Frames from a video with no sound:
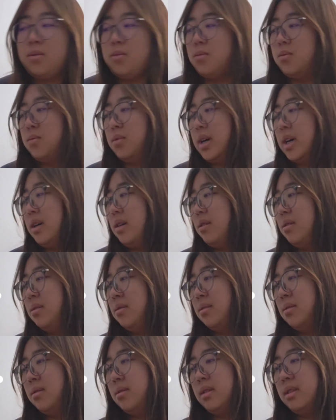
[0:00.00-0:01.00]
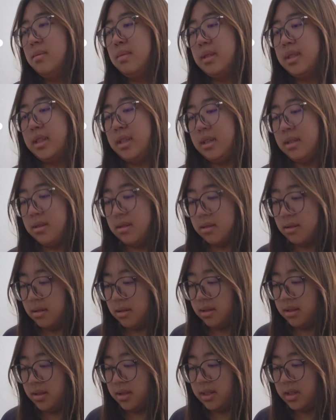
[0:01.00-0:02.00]
Well, this might take
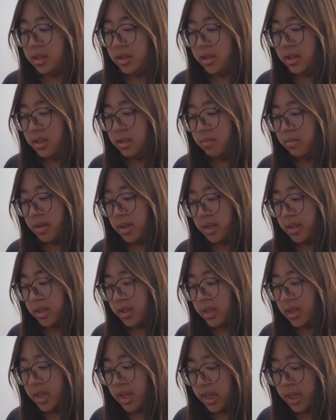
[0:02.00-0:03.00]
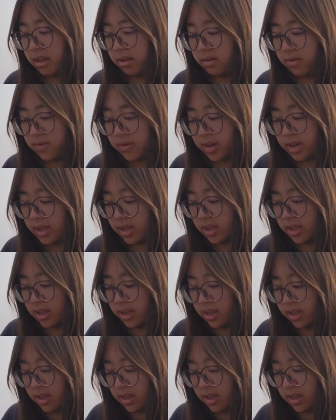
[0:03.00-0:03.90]
longer than I expected. I can't even find